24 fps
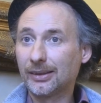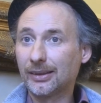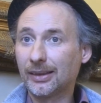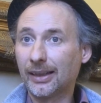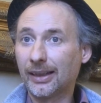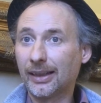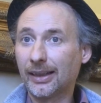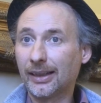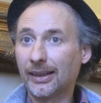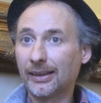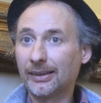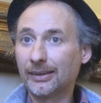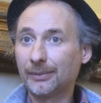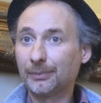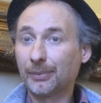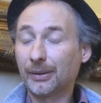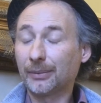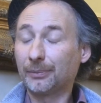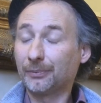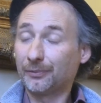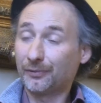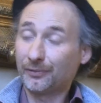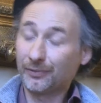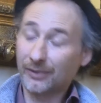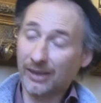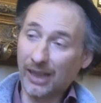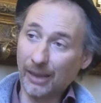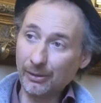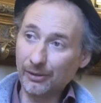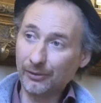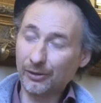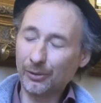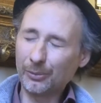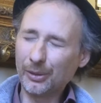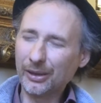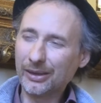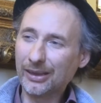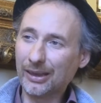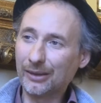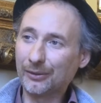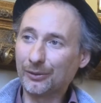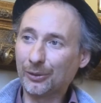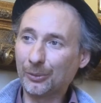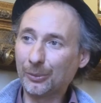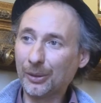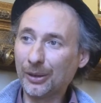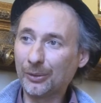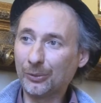But coming from Italy,
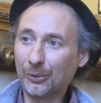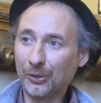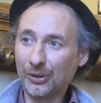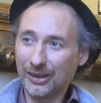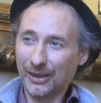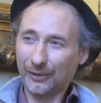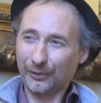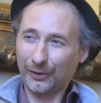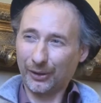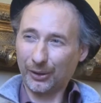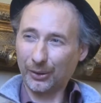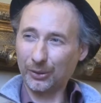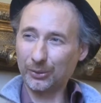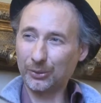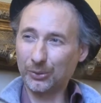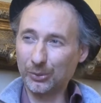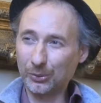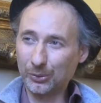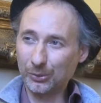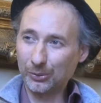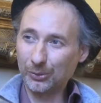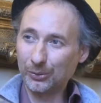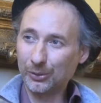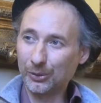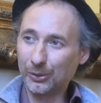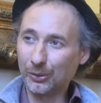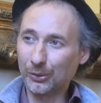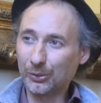for me, it was difficult to